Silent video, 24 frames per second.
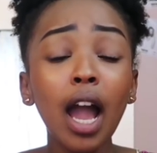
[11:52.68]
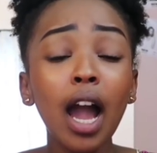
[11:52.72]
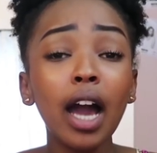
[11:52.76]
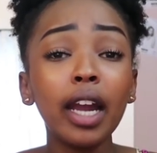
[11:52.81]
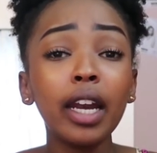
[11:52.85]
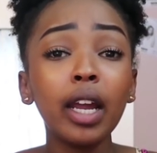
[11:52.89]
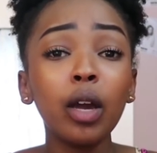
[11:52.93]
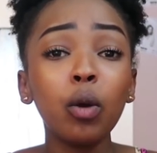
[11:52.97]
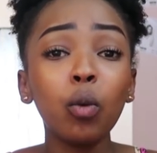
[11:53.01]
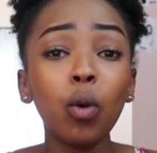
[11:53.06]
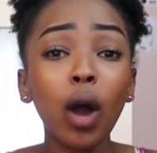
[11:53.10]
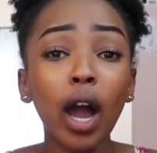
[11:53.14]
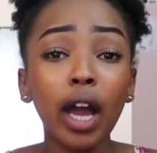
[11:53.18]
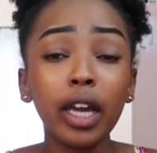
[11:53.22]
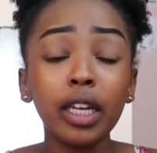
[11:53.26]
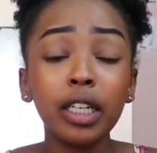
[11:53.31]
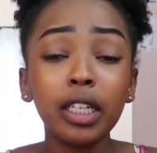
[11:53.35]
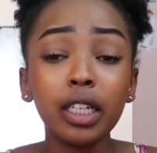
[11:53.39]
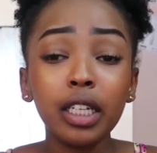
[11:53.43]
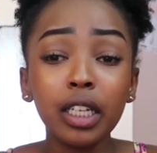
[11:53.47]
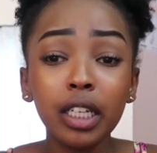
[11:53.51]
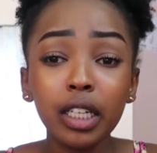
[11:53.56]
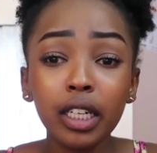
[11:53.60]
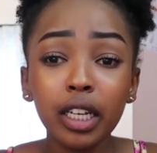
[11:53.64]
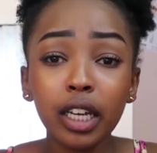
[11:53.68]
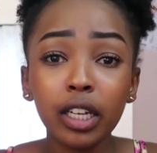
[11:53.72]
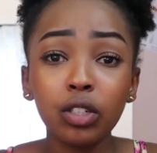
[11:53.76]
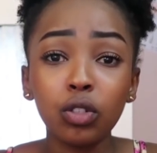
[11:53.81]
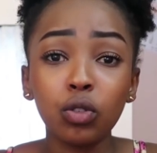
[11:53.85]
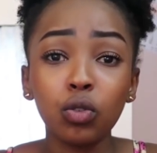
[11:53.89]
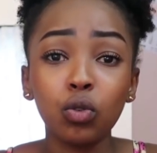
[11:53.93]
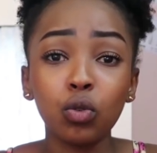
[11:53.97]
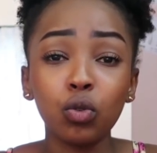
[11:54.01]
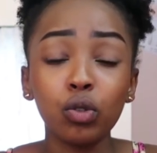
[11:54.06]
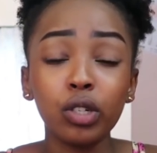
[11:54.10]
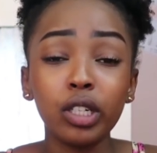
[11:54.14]
And I needed
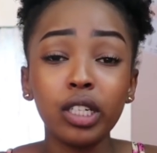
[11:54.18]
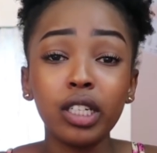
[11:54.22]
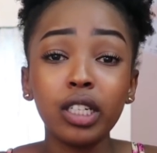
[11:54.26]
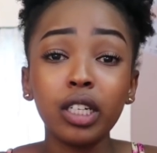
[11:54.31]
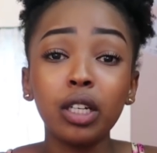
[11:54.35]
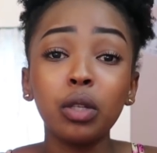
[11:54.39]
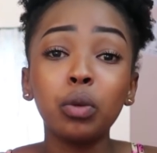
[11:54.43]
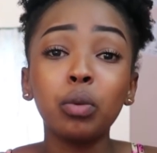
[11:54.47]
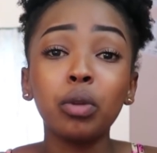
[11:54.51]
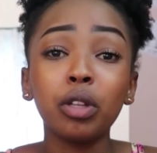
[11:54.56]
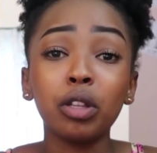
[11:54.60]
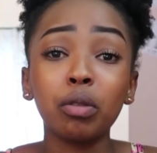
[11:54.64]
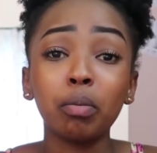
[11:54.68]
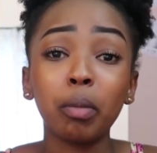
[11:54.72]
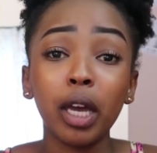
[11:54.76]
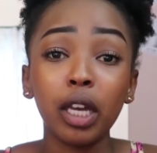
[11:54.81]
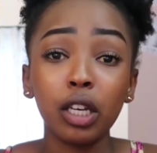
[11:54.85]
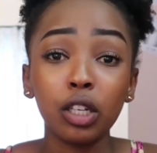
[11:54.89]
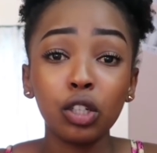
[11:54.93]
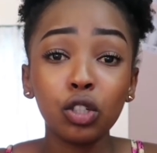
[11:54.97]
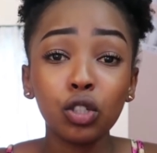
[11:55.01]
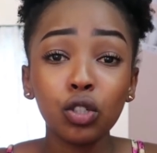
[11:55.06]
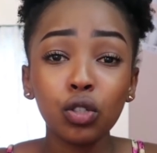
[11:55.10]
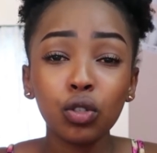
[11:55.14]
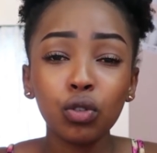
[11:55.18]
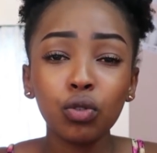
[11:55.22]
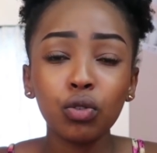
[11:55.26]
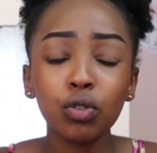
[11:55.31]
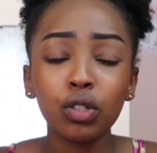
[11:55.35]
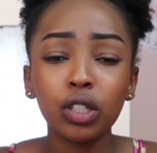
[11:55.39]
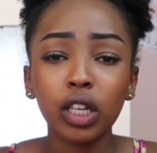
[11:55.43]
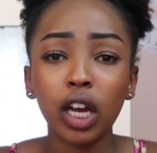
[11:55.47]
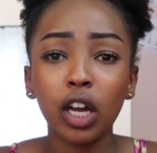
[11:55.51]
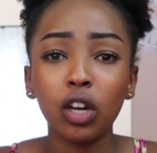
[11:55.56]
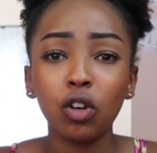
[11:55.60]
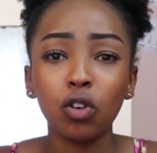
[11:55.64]
to deal with my
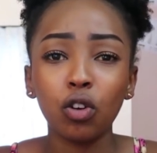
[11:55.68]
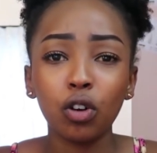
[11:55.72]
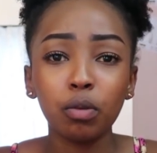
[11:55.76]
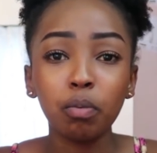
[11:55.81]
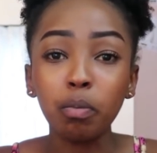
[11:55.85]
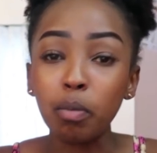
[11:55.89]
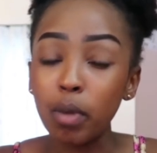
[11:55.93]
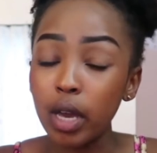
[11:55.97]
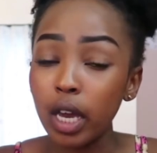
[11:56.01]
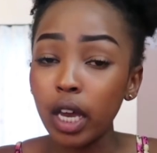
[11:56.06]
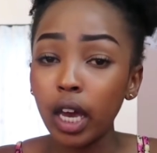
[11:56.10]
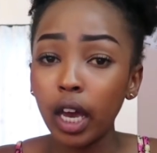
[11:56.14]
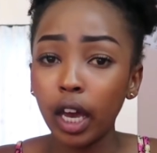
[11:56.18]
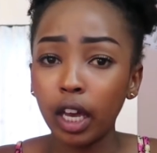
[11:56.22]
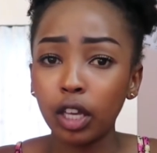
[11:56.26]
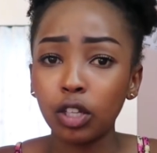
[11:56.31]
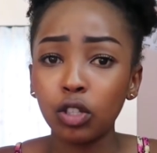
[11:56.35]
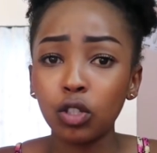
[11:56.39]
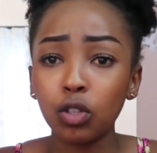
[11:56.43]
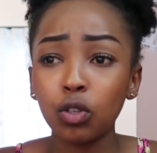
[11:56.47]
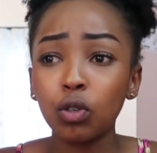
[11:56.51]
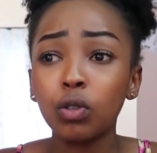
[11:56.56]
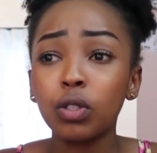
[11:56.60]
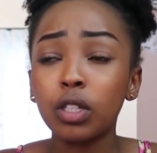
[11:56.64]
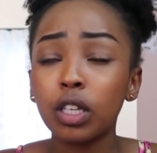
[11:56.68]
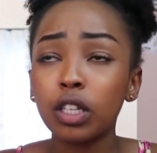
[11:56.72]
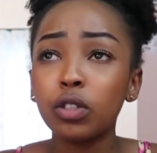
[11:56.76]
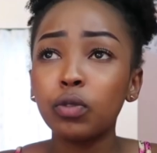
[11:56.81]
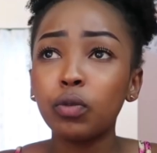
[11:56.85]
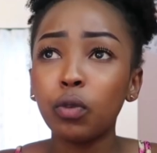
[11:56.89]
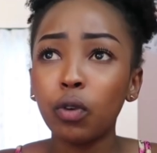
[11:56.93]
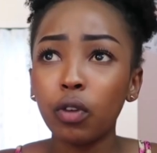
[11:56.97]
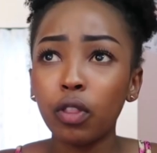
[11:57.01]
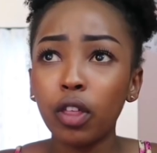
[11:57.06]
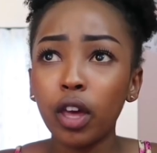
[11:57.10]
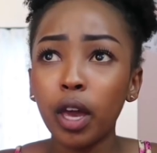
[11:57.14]
issues and not make
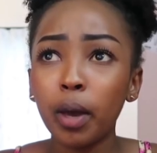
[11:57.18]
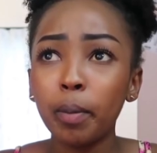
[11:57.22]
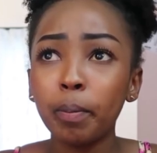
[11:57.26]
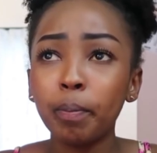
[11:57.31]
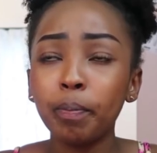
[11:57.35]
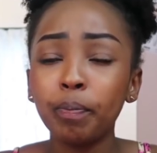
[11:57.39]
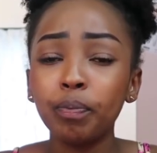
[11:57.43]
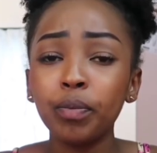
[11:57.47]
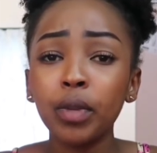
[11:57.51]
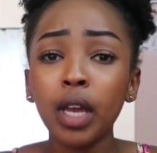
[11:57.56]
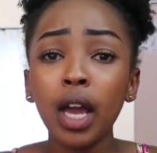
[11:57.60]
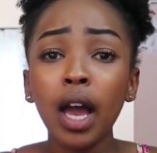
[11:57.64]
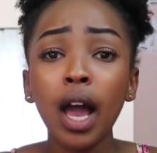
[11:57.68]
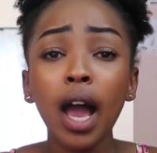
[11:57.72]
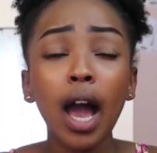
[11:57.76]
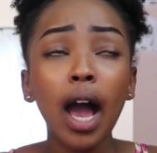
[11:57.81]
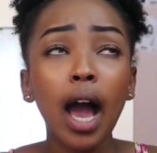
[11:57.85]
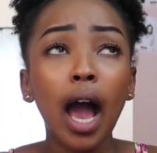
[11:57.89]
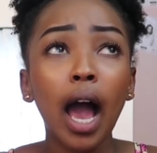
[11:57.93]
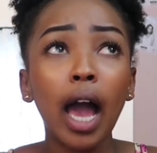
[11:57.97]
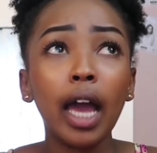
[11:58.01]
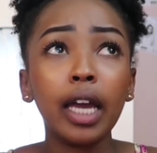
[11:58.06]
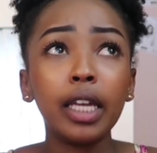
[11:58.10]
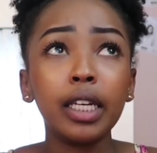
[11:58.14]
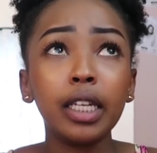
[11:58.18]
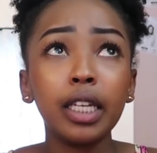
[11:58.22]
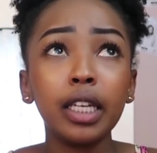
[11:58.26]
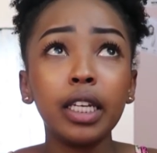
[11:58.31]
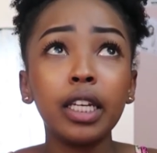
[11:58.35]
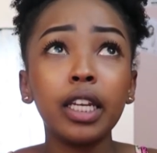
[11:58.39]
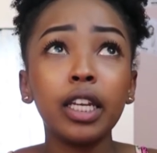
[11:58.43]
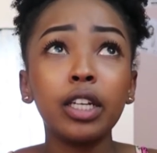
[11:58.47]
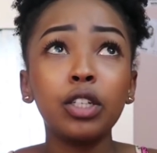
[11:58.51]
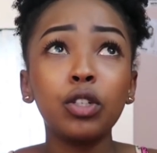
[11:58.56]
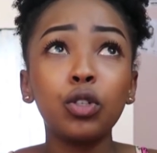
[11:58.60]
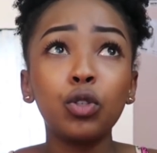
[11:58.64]
excuses for them. I
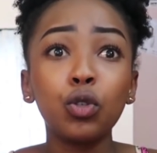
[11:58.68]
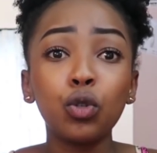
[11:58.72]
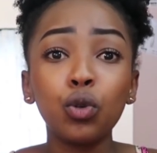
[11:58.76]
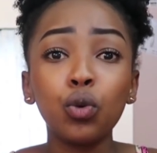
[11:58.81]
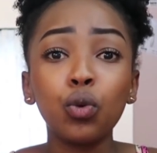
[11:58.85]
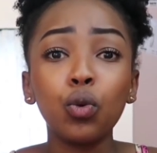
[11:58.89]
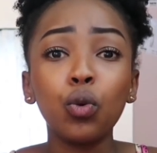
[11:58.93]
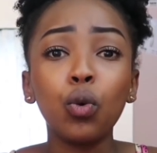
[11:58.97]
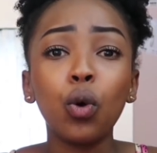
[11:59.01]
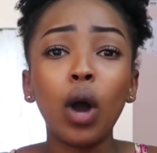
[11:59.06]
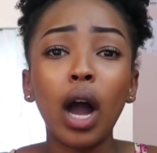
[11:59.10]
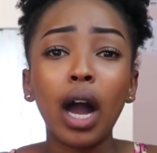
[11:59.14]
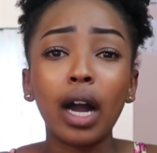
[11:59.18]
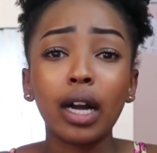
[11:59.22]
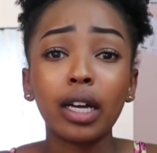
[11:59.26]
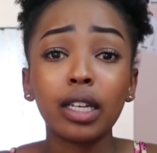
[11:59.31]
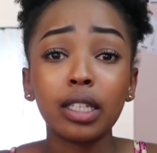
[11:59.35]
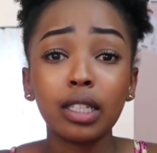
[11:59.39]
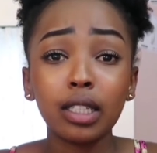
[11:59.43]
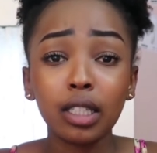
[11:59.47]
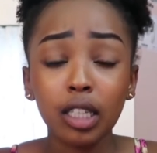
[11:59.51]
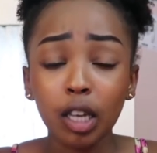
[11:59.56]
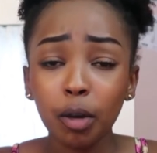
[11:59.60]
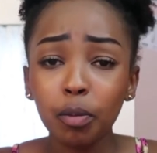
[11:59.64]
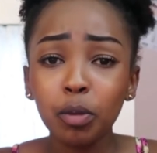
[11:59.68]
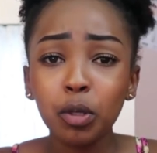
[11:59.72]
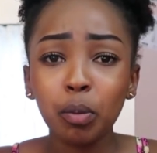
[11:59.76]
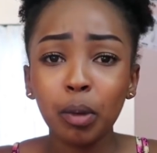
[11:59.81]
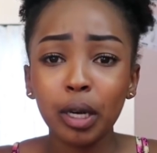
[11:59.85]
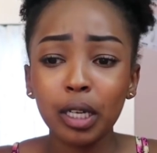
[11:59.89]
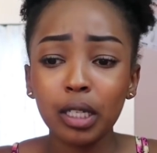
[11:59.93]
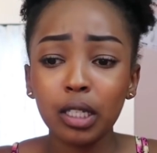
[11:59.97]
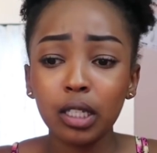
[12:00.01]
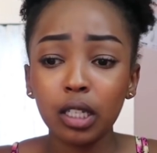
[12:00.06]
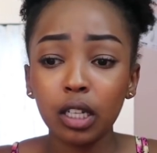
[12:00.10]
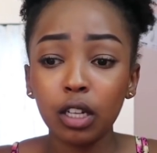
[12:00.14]
needed to accept
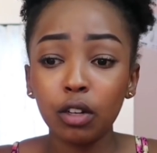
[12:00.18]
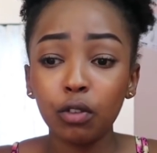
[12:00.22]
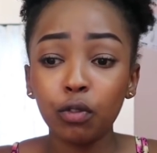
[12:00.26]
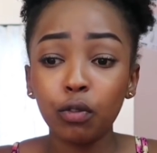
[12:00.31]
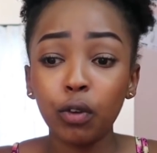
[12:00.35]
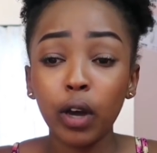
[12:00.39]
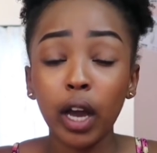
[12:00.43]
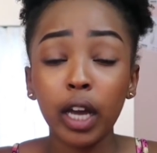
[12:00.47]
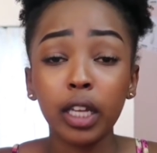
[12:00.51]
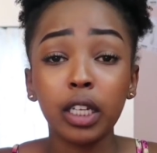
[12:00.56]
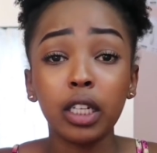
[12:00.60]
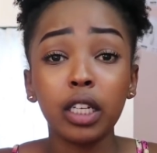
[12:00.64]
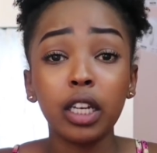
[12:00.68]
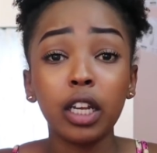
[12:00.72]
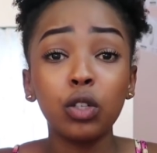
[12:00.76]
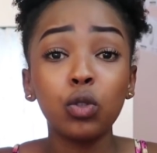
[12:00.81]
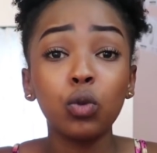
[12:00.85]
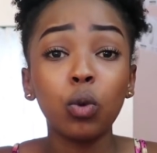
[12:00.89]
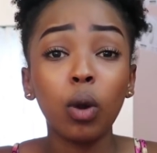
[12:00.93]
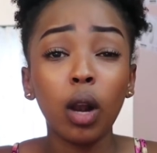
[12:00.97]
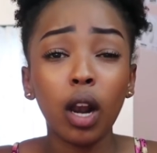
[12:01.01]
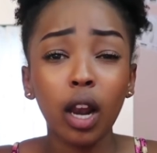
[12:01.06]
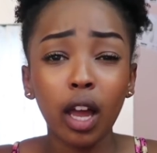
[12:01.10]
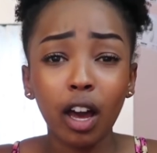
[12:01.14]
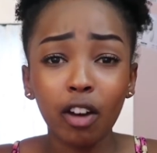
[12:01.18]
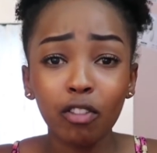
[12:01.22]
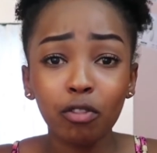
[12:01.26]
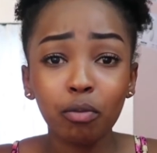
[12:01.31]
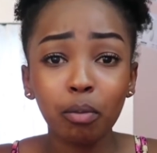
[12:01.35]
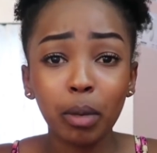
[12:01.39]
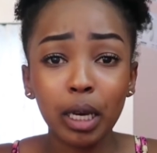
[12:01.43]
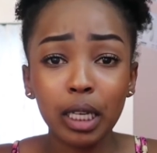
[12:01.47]
myself. I needed to love